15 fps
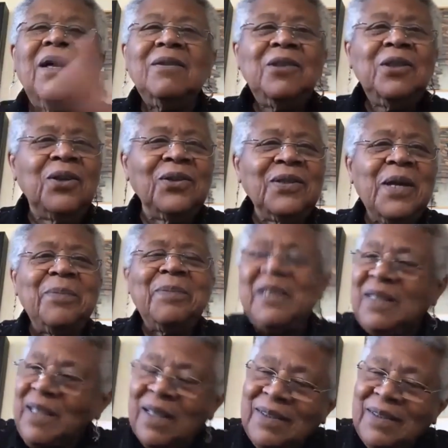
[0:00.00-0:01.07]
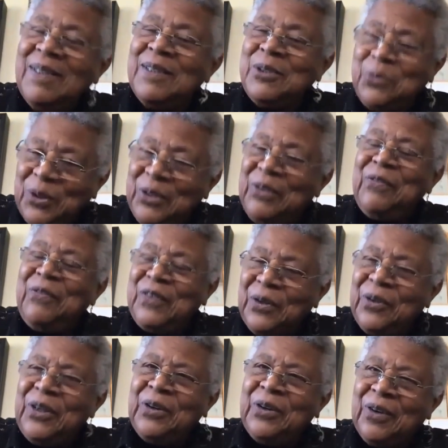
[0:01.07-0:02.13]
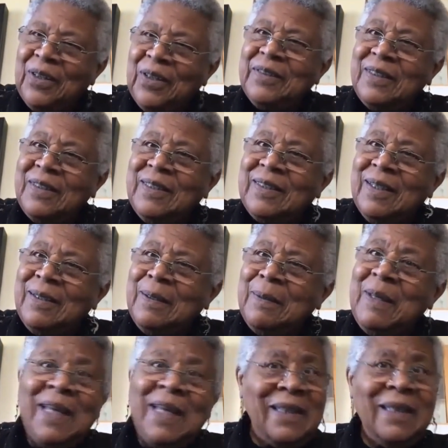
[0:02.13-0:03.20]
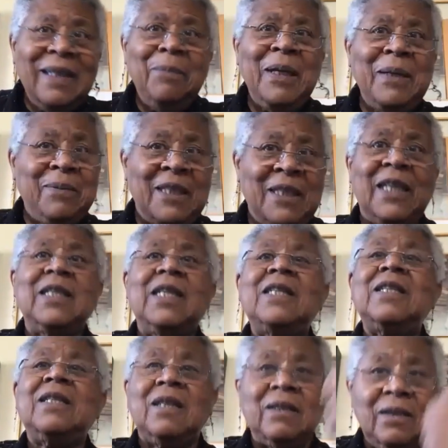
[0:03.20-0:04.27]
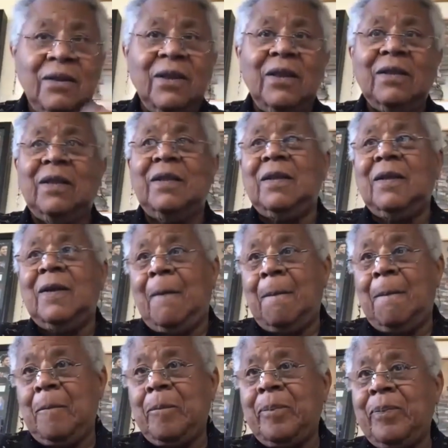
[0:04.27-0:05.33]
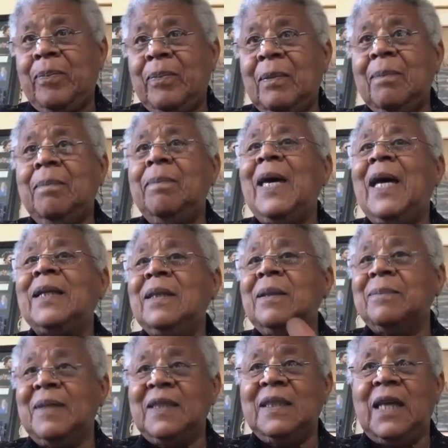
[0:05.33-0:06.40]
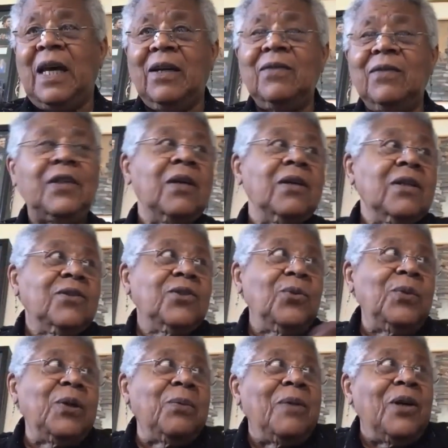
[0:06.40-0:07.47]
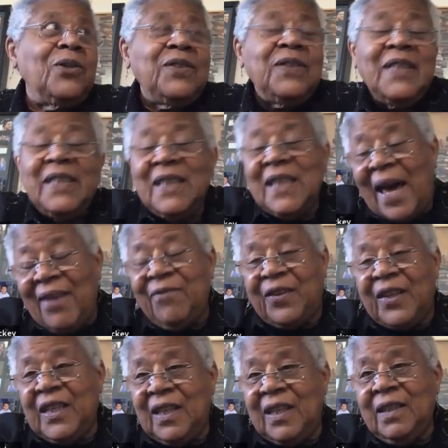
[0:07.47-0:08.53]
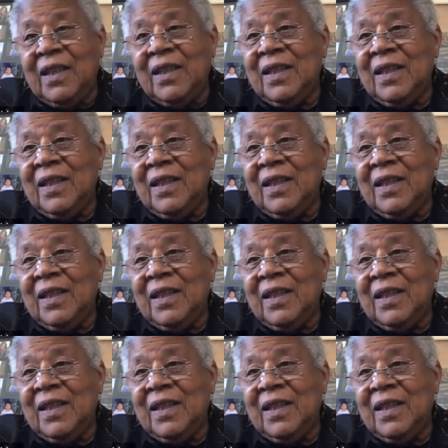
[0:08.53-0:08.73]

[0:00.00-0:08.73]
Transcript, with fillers: You know, they've been telling us we're inferior all this time. I think maybe they need to look at themselves. So we are mostly laughing.